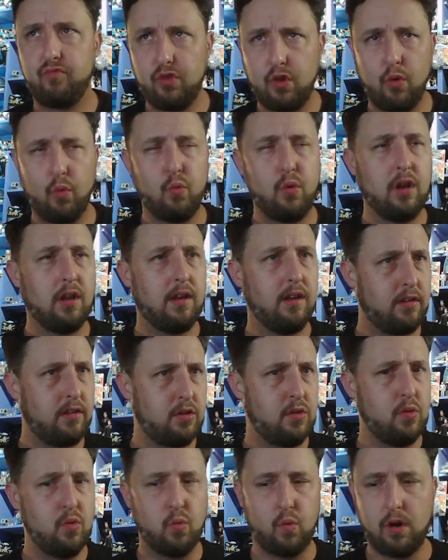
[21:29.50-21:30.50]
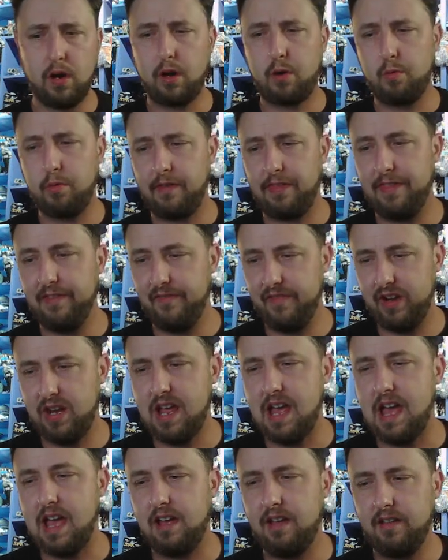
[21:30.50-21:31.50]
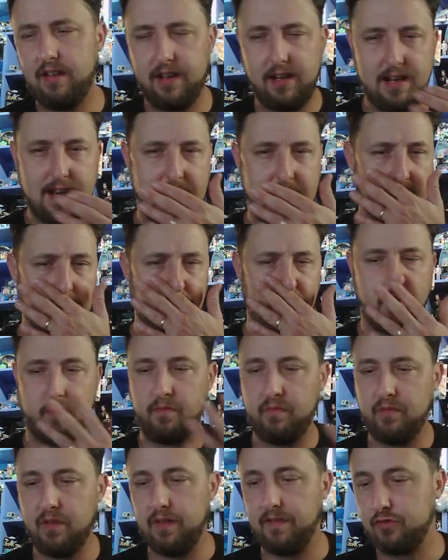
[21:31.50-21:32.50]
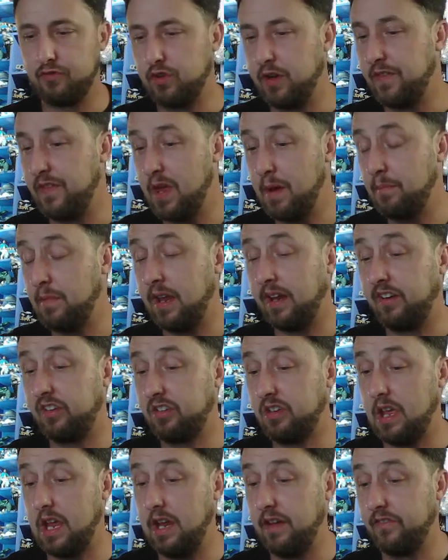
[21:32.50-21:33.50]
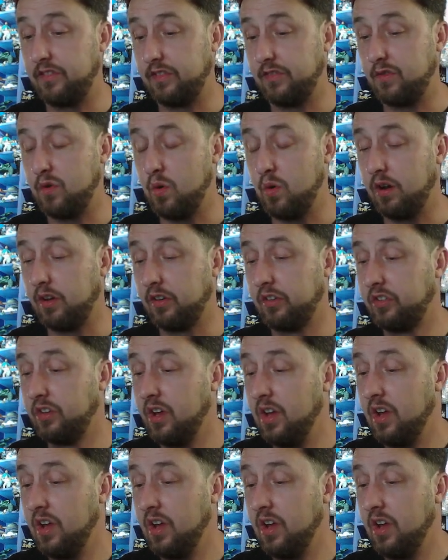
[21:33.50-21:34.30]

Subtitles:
willing to work with the Vana and not, treat them like slaves, of course.